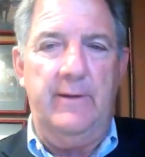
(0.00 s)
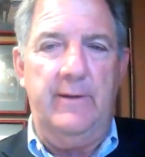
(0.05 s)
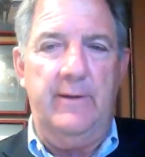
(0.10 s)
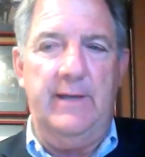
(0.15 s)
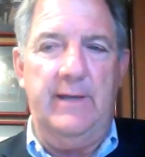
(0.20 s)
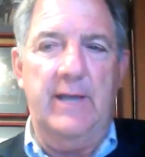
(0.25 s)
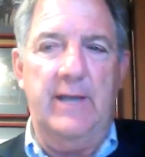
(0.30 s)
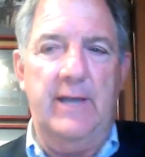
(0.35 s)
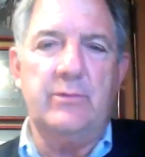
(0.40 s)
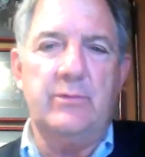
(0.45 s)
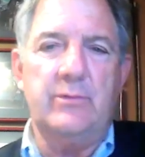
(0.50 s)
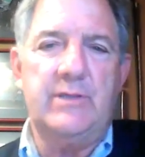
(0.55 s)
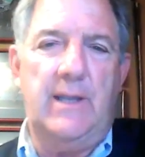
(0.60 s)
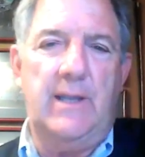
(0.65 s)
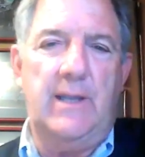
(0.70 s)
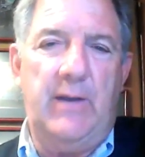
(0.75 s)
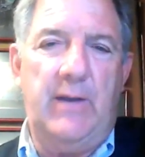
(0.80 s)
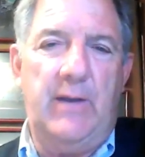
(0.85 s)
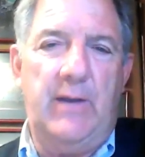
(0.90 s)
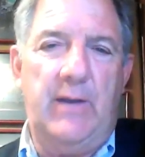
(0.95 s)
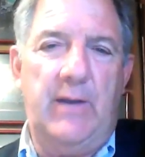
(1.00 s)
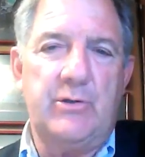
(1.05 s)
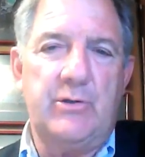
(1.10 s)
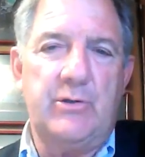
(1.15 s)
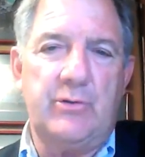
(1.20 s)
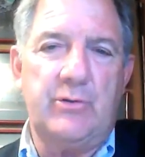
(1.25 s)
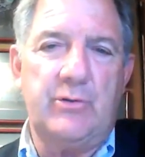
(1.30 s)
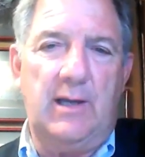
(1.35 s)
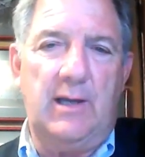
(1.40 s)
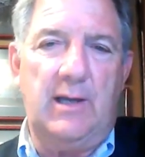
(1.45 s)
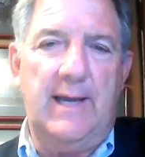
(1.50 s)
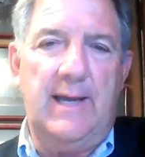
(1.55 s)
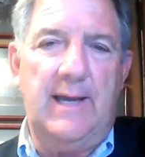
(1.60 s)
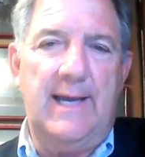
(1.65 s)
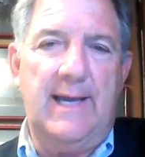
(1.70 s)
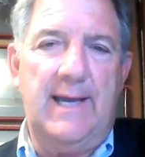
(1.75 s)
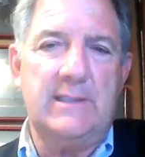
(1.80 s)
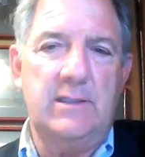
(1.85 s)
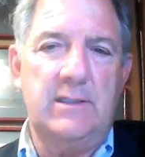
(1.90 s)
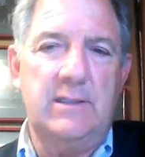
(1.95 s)
National champion amateur
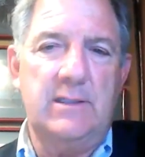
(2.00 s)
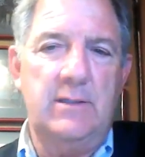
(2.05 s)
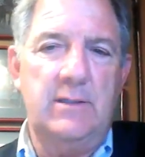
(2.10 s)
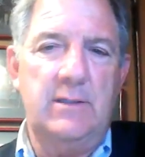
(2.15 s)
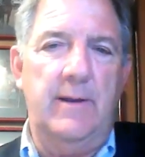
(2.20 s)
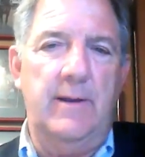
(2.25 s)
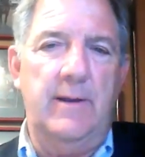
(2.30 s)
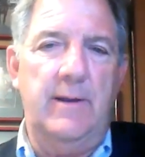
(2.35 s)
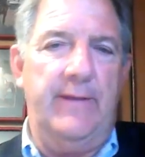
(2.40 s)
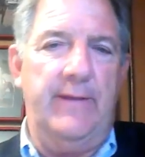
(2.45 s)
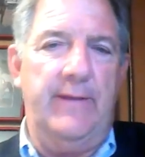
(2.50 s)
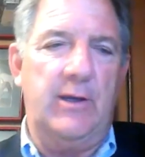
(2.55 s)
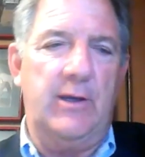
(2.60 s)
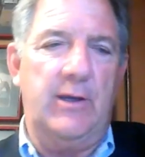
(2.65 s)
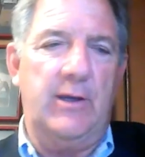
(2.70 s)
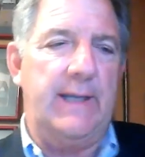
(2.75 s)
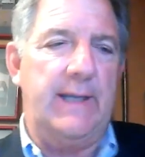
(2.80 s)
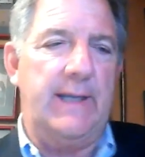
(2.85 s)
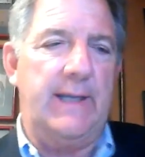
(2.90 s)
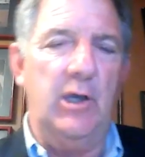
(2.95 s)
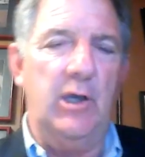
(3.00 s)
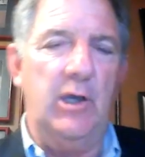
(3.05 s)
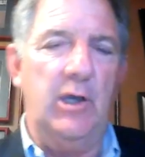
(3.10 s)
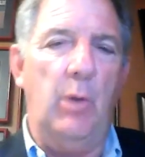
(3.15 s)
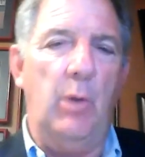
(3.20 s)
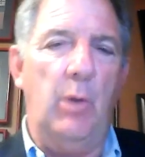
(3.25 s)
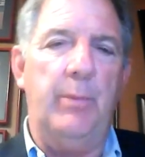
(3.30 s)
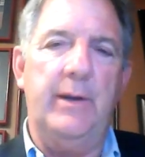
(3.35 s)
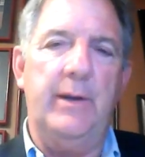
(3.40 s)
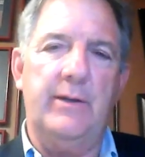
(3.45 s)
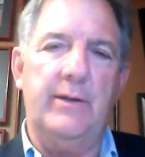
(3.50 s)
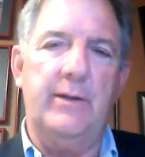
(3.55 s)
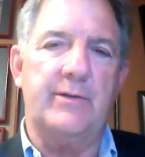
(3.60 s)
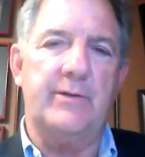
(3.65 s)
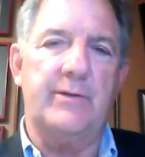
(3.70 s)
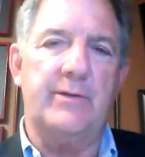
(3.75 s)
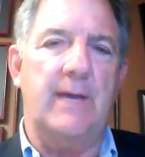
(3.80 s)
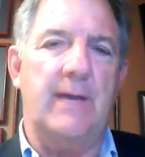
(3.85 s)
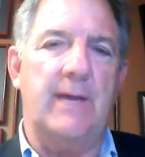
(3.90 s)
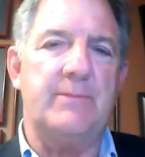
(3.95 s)
class, they go back in the open in their
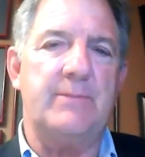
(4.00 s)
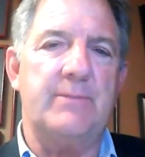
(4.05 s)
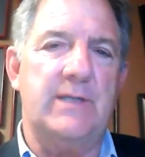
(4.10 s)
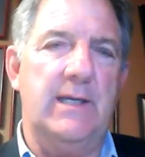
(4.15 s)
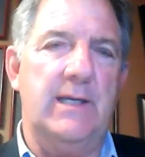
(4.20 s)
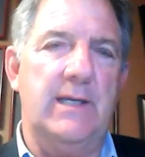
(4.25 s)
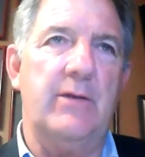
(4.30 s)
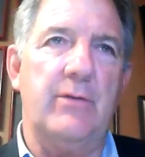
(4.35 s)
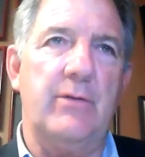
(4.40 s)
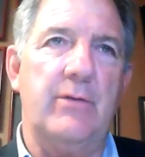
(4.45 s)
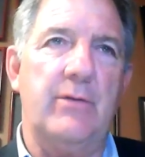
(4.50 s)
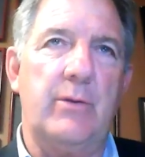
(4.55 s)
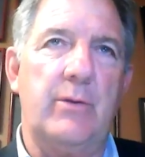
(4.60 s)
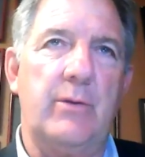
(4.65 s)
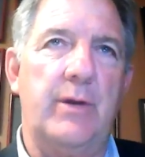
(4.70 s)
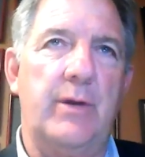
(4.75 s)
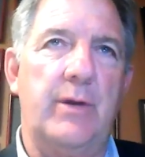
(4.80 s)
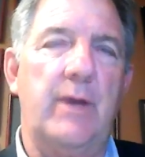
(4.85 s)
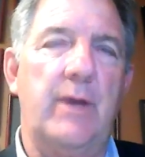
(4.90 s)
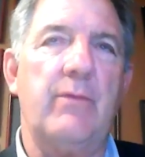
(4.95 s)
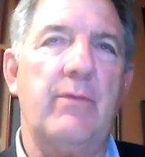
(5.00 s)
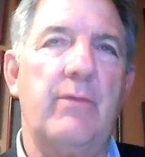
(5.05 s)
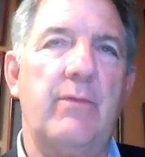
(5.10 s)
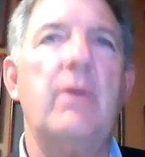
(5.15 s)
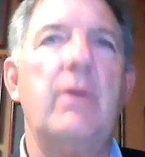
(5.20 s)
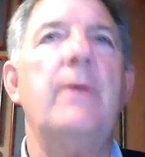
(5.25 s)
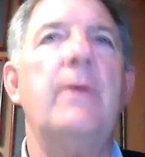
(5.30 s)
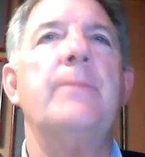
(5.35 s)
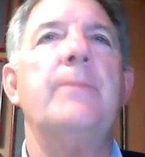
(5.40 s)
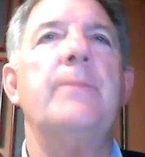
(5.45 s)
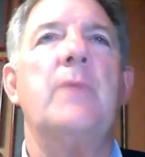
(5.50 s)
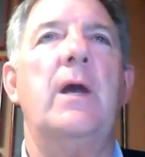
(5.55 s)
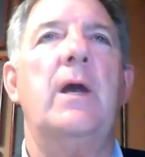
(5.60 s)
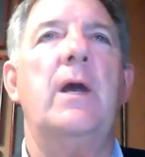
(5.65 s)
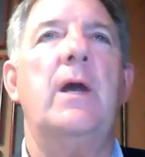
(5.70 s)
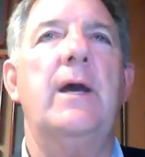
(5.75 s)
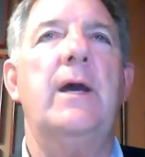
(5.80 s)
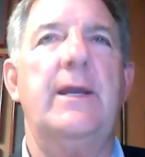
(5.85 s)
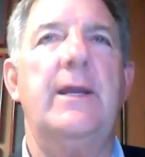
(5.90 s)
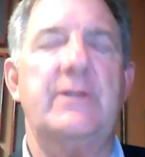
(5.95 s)
top 10 or their whatever,
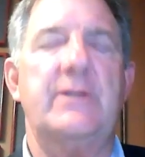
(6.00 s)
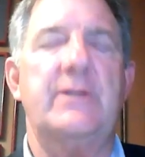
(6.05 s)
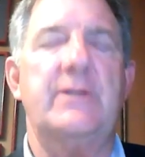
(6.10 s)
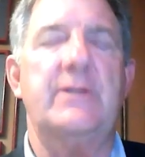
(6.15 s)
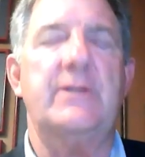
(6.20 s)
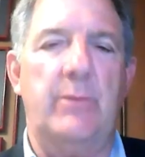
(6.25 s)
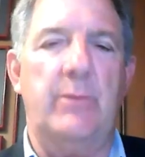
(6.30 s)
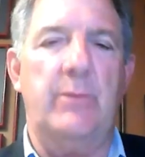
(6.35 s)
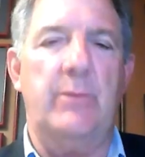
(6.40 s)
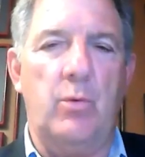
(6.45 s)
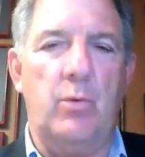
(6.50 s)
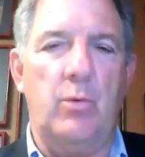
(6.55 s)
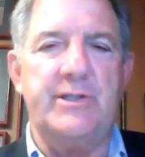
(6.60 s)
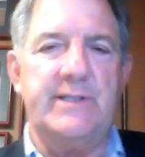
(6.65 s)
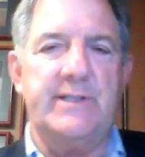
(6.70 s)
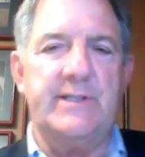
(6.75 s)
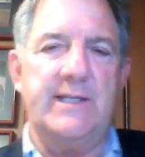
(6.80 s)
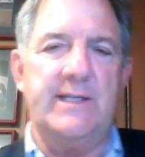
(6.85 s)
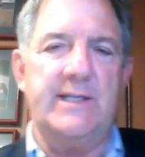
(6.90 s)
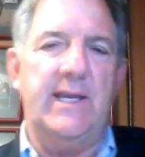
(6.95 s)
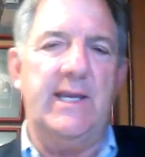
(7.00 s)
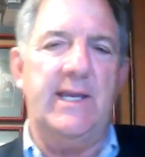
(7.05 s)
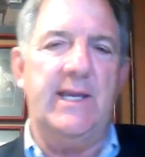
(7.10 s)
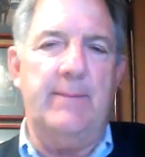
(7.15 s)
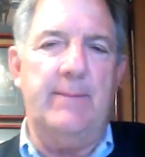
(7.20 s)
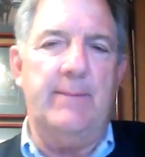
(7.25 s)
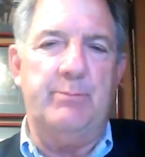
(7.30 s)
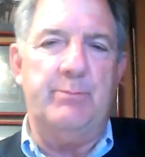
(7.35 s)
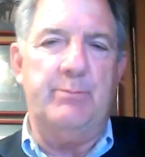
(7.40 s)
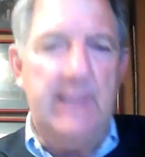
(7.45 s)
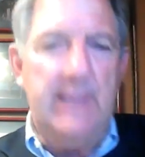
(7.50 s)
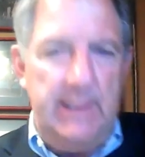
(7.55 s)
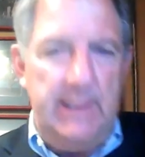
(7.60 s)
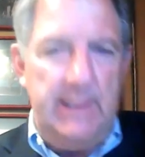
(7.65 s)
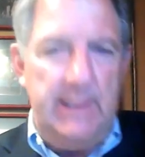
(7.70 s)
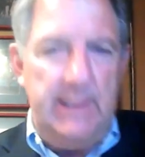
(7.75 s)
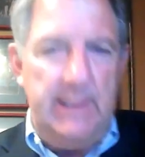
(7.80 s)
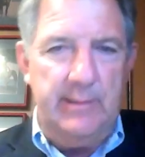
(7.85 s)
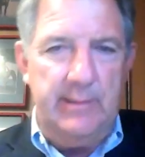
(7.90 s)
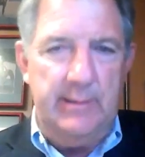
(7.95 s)
and some of the horses that they had
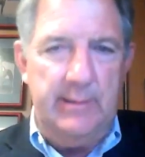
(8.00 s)
beat